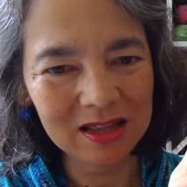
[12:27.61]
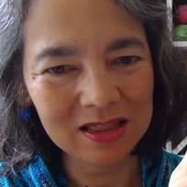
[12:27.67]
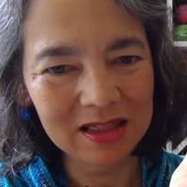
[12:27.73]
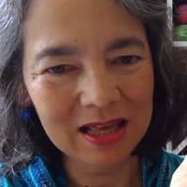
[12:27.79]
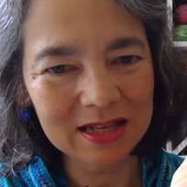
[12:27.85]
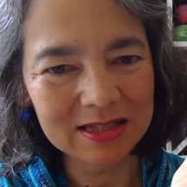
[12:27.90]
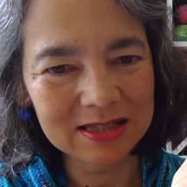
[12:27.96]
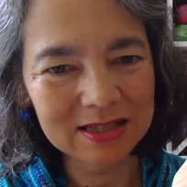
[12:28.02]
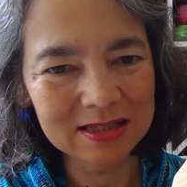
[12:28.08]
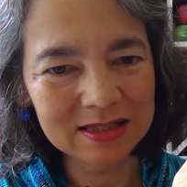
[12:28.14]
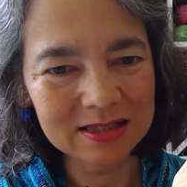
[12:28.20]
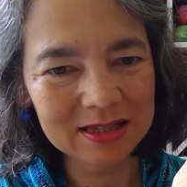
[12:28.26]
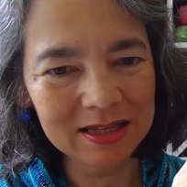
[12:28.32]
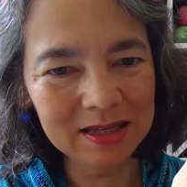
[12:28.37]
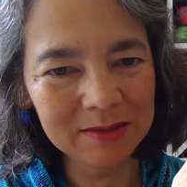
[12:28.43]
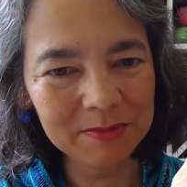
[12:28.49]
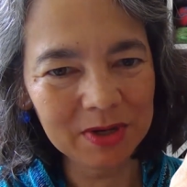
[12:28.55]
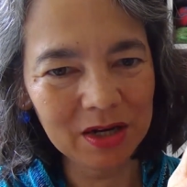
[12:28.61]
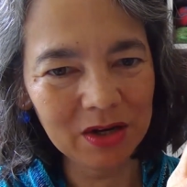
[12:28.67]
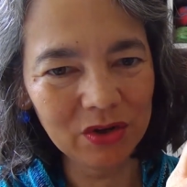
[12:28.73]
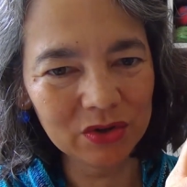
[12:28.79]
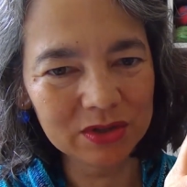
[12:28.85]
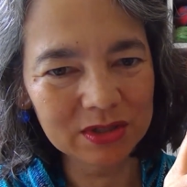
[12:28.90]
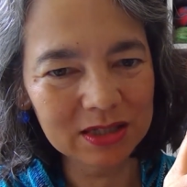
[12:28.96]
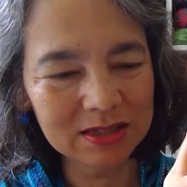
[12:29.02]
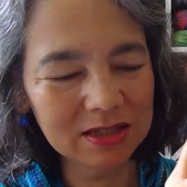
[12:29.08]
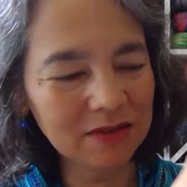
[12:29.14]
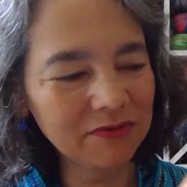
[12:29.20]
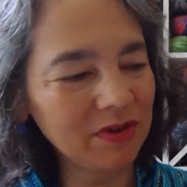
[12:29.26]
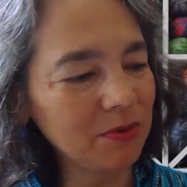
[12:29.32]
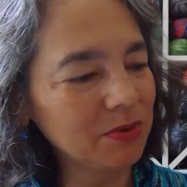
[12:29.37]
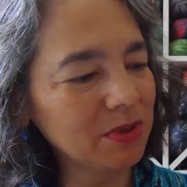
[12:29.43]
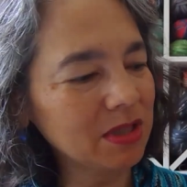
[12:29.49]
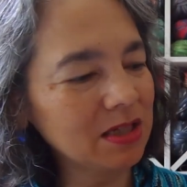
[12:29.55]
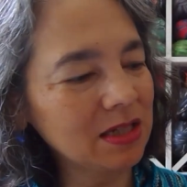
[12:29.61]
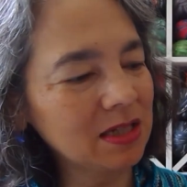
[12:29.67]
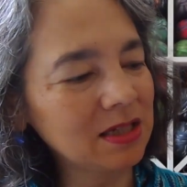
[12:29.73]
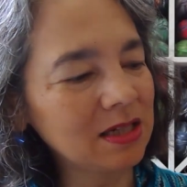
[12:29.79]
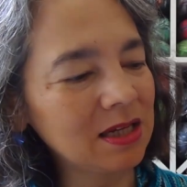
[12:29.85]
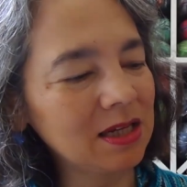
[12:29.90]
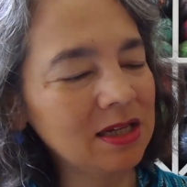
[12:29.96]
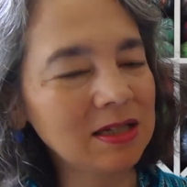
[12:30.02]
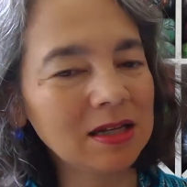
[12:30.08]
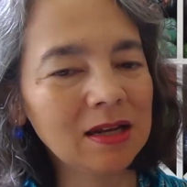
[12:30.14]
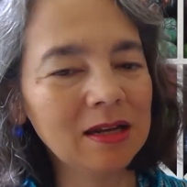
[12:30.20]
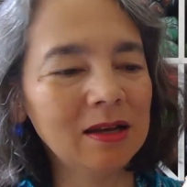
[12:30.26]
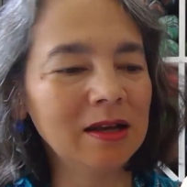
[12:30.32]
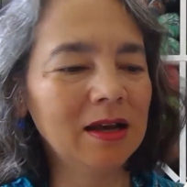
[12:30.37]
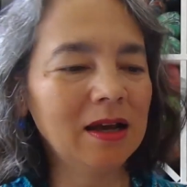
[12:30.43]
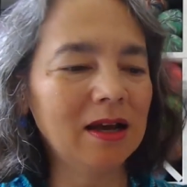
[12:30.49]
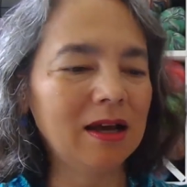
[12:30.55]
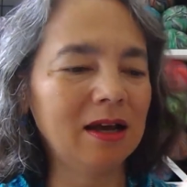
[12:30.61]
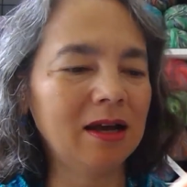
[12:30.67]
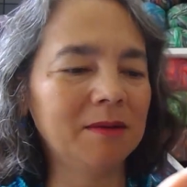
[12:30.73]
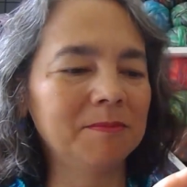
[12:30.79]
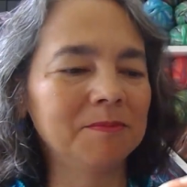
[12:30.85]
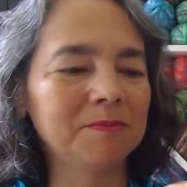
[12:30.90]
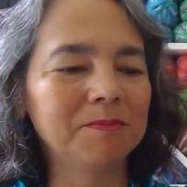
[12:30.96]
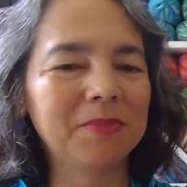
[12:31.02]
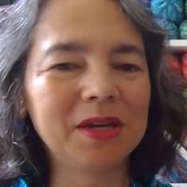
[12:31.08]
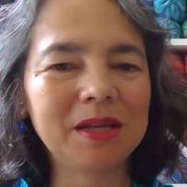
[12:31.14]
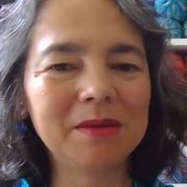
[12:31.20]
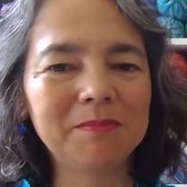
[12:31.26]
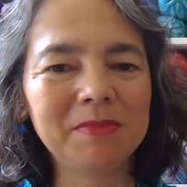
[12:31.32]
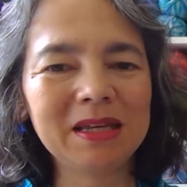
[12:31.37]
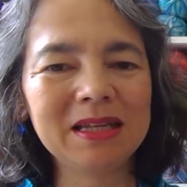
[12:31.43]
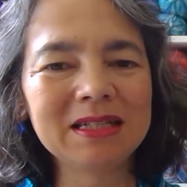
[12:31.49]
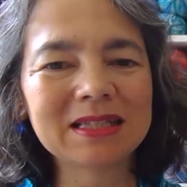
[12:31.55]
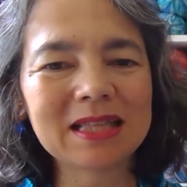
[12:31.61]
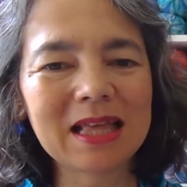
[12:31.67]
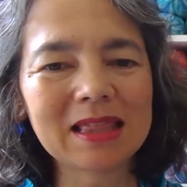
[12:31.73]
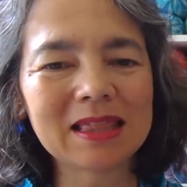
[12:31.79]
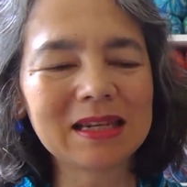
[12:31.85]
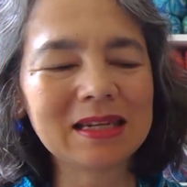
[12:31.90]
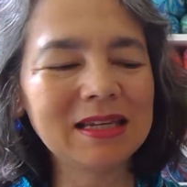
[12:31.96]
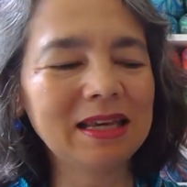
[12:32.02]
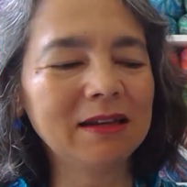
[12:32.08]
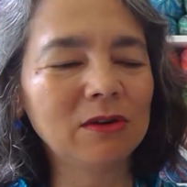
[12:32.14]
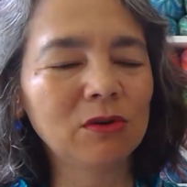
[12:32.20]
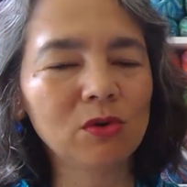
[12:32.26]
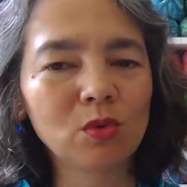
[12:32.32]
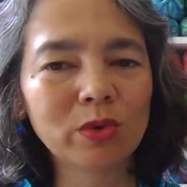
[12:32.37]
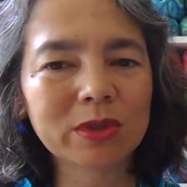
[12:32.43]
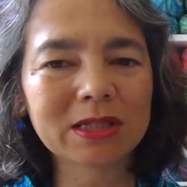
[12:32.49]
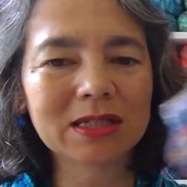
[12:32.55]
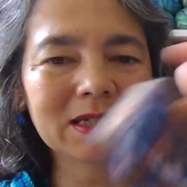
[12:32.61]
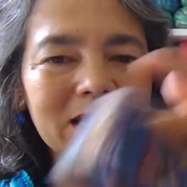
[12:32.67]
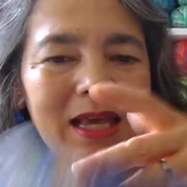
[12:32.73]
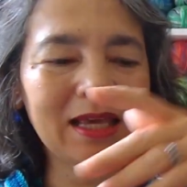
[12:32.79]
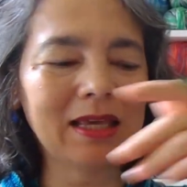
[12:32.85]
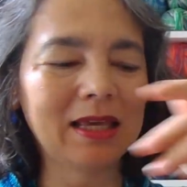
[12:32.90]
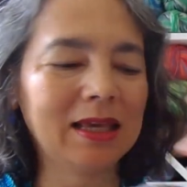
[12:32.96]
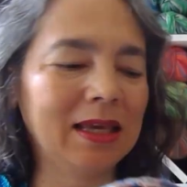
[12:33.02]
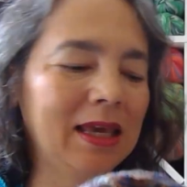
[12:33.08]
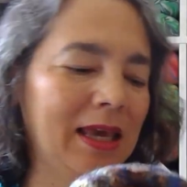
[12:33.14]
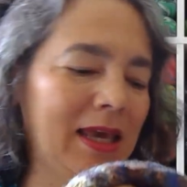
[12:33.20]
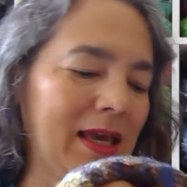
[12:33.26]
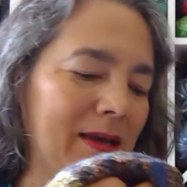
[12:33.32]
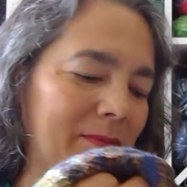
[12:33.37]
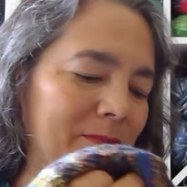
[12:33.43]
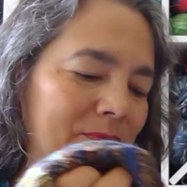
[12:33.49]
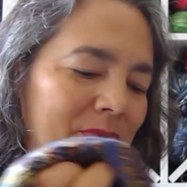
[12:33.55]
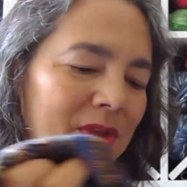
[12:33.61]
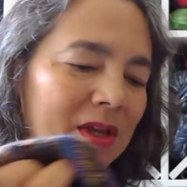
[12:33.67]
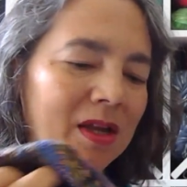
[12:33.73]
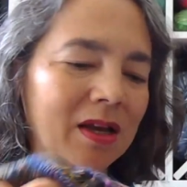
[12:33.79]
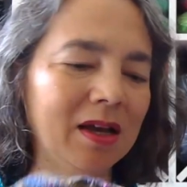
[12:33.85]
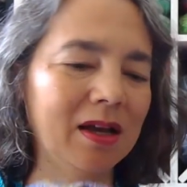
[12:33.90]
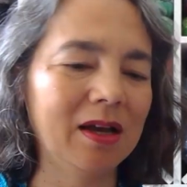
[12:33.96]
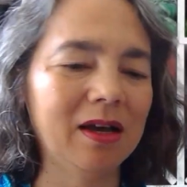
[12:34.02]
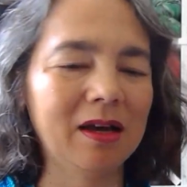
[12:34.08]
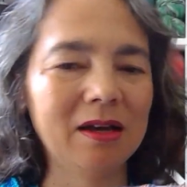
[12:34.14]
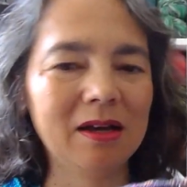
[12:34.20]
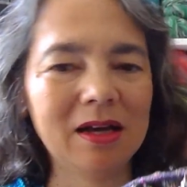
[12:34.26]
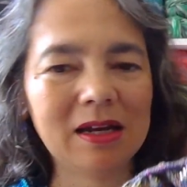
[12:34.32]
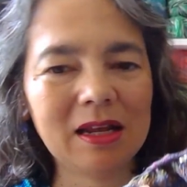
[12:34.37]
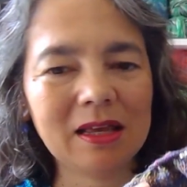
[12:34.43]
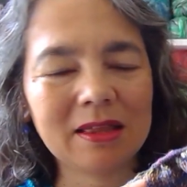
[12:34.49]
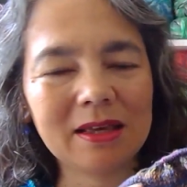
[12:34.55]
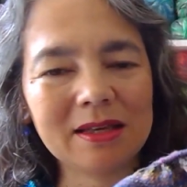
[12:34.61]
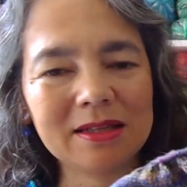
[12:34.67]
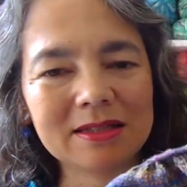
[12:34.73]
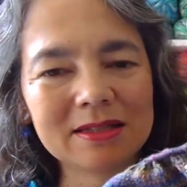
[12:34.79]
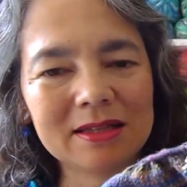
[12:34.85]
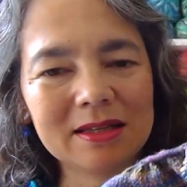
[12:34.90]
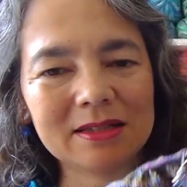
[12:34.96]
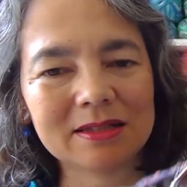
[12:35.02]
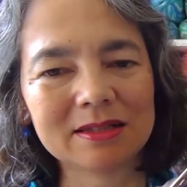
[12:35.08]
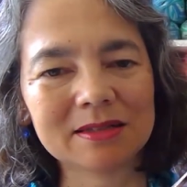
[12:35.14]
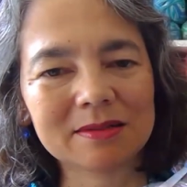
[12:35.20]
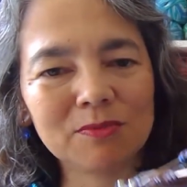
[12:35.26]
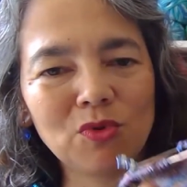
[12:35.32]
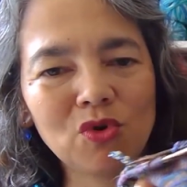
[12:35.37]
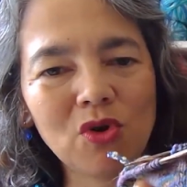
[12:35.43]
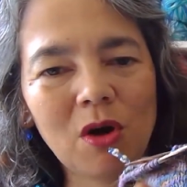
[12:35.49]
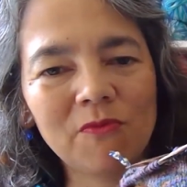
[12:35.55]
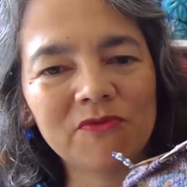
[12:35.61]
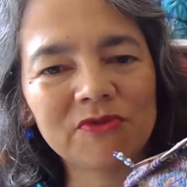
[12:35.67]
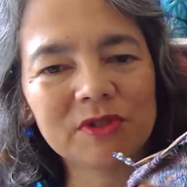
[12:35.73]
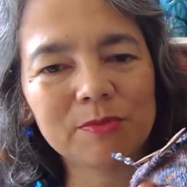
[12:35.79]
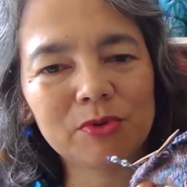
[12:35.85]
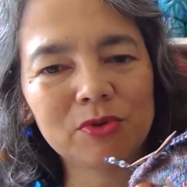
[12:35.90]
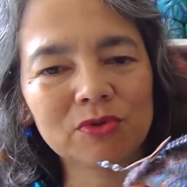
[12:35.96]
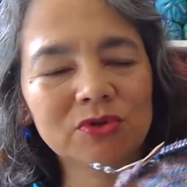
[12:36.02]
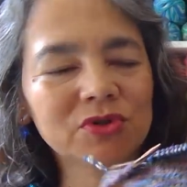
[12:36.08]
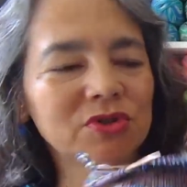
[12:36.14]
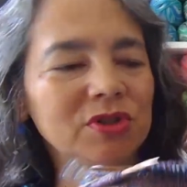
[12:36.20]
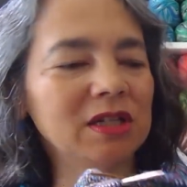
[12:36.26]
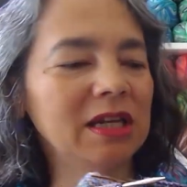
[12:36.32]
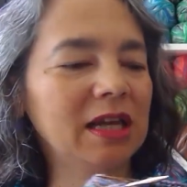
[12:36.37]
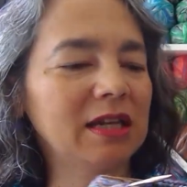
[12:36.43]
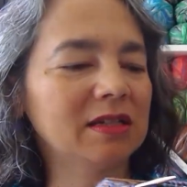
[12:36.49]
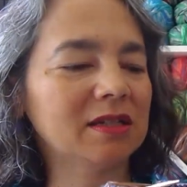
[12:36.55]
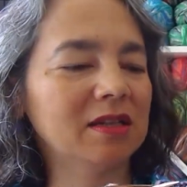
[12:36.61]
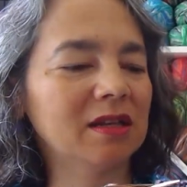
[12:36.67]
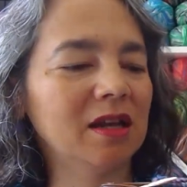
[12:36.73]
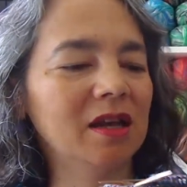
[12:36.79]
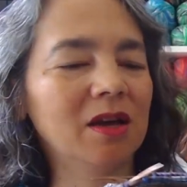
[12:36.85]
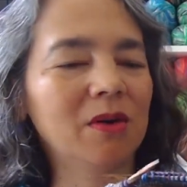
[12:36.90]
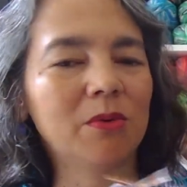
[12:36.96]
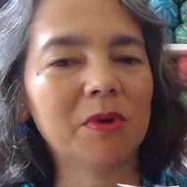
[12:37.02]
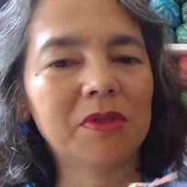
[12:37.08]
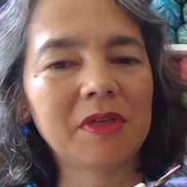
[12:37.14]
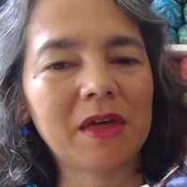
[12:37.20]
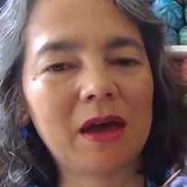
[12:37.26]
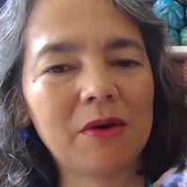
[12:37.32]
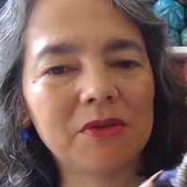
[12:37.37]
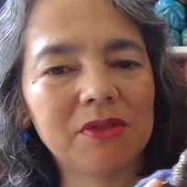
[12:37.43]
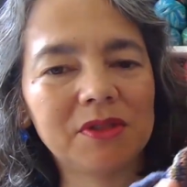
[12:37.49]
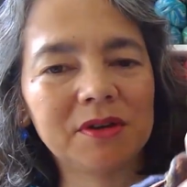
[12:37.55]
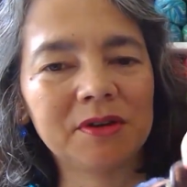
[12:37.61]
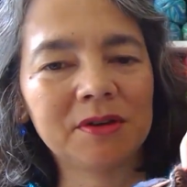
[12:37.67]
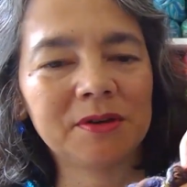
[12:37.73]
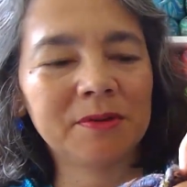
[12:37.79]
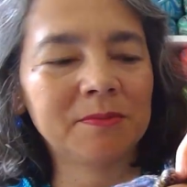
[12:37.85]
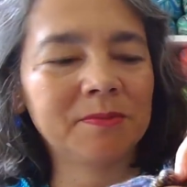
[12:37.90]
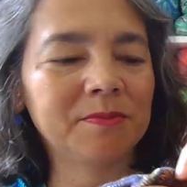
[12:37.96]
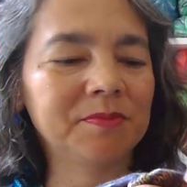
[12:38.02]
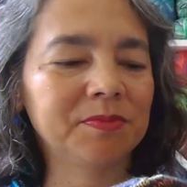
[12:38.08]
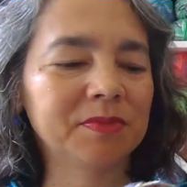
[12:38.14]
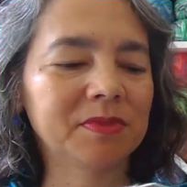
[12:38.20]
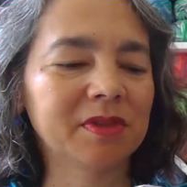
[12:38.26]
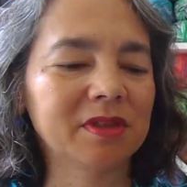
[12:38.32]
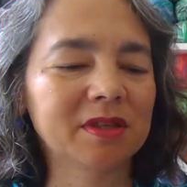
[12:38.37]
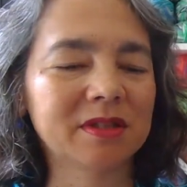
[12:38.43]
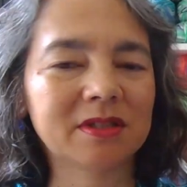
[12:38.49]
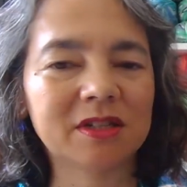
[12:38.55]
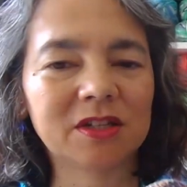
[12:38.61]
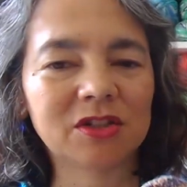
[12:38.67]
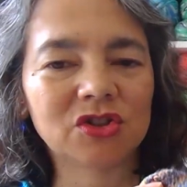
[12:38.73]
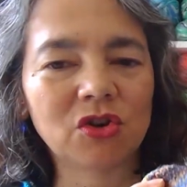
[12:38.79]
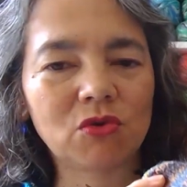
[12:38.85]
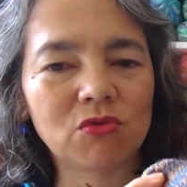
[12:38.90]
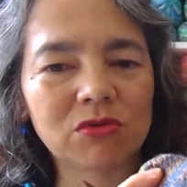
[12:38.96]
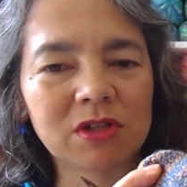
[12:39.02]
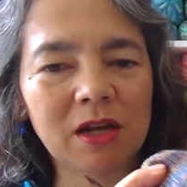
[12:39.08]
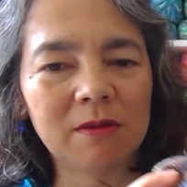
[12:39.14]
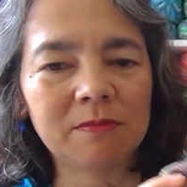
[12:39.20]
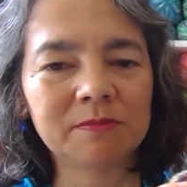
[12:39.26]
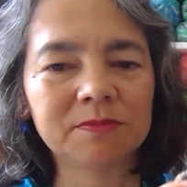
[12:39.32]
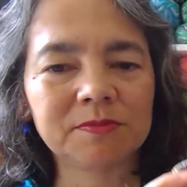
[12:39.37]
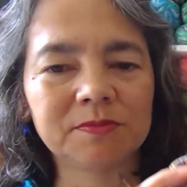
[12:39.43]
There's a seam, it looks as if it was knitted, but it means that the needle wasn't hanging here, and I think it's more comfortable to knit without the stitch holder